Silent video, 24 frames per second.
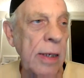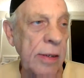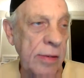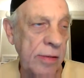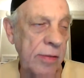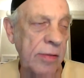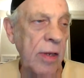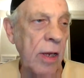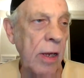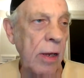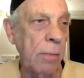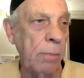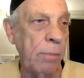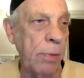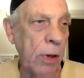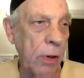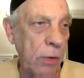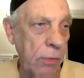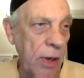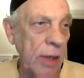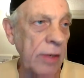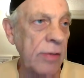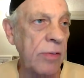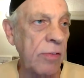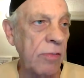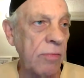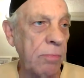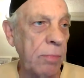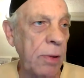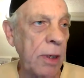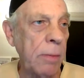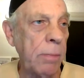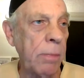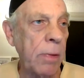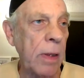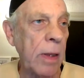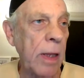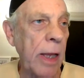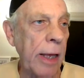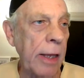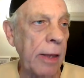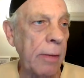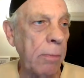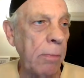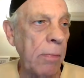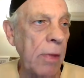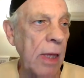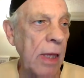let's say, progressive people
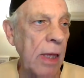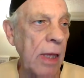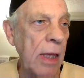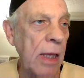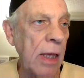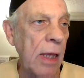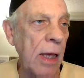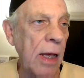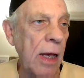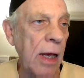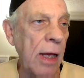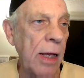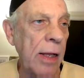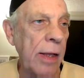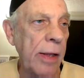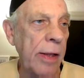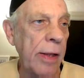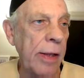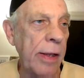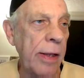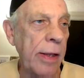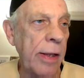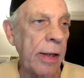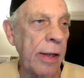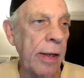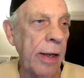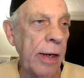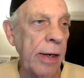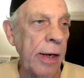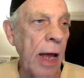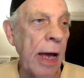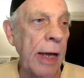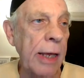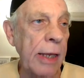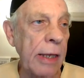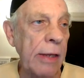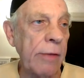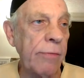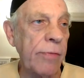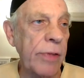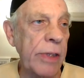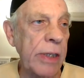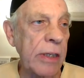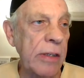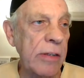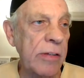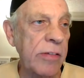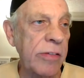like me
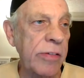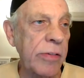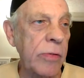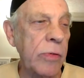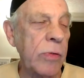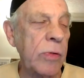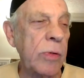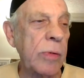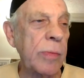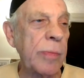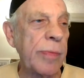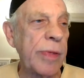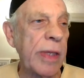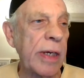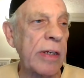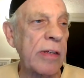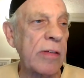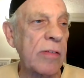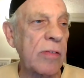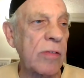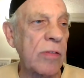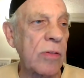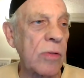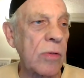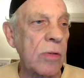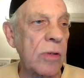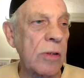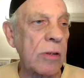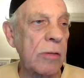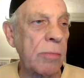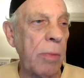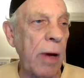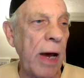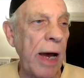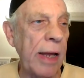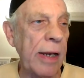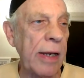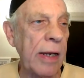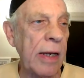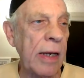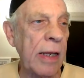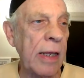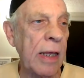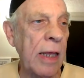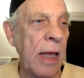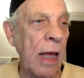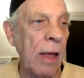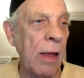naively assumed that as soon as
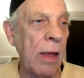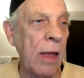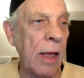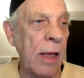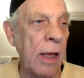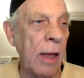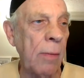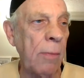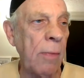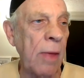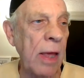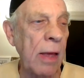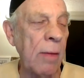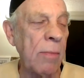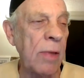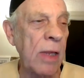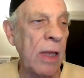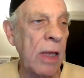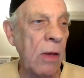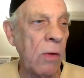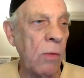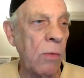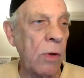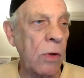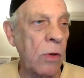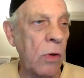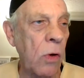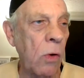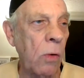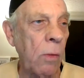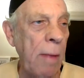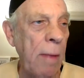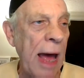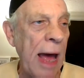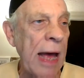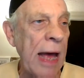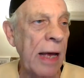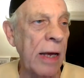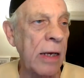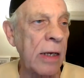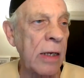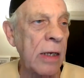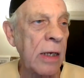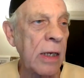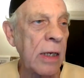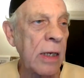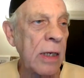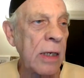Biden came in, he would go
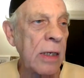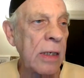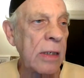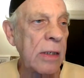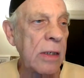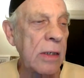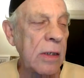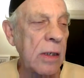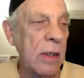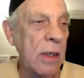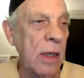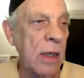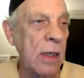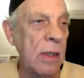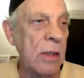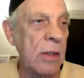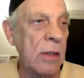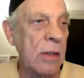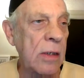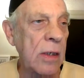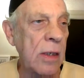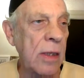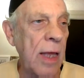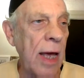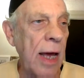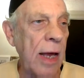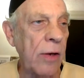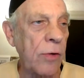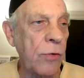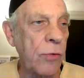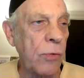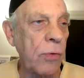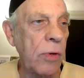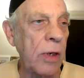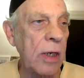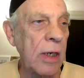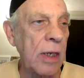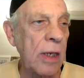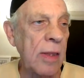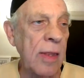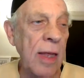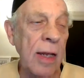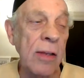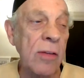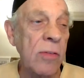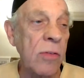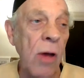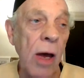back into that treaty.
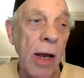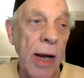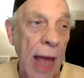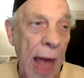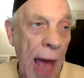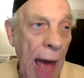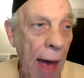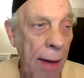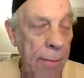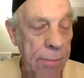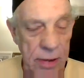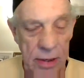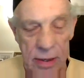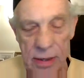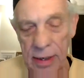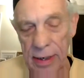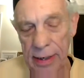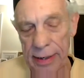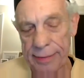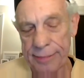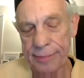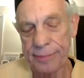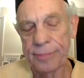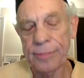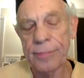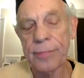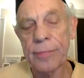That has not happened yet.